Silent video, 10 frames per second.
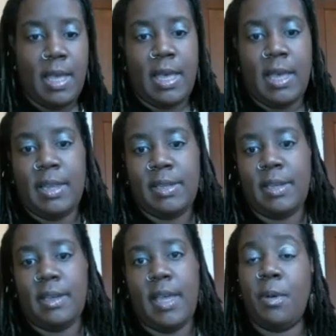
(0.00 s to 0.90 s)
And
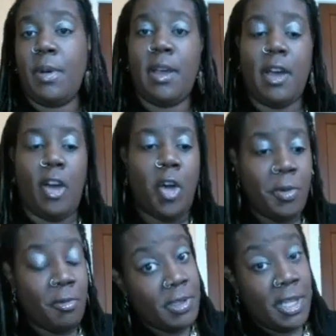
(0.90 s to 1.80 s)
anyway, I hope
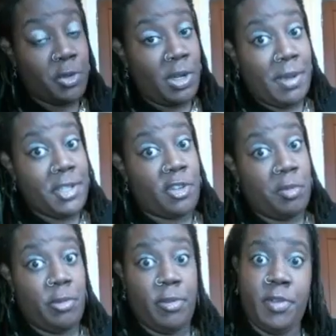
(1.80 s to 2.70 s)
you really enjoyed my
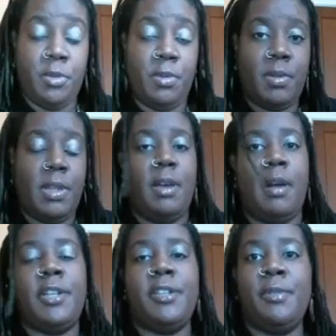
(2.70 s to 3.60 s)
Sqribble review.
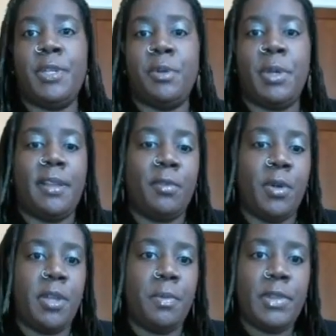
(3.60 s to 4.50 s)
I'm doing it
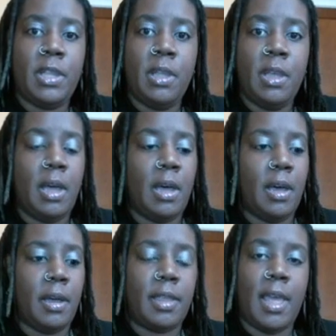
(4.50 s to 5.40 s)
for you.
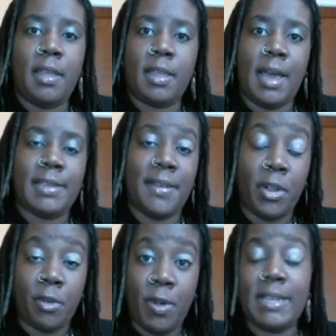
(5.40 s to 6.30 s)
Guys, have a
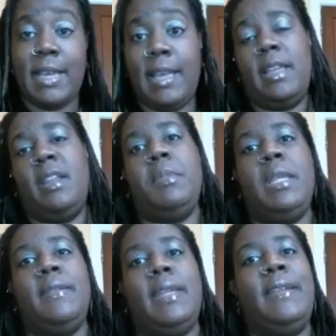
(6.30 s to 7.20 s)
great day and
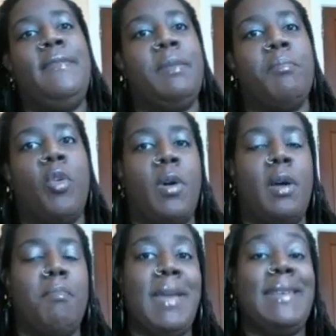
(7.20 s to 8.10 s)
an even more
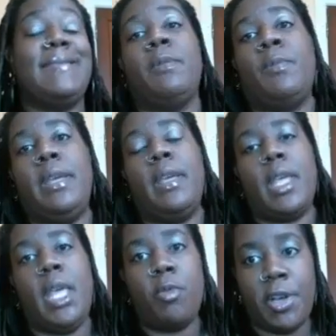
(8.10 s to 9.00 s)
amazing week.
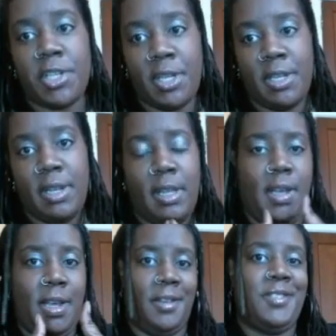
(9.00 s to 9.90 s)
Keep crushing it,
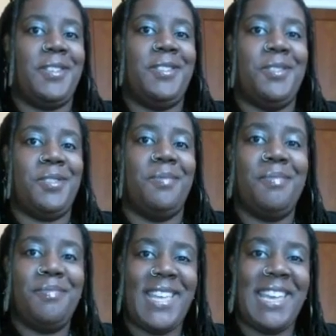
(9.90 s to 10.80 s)
and I'll talk to you soon.
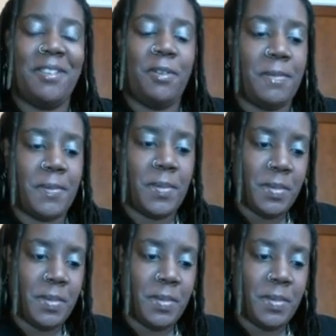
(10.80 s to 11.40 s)
Thank you.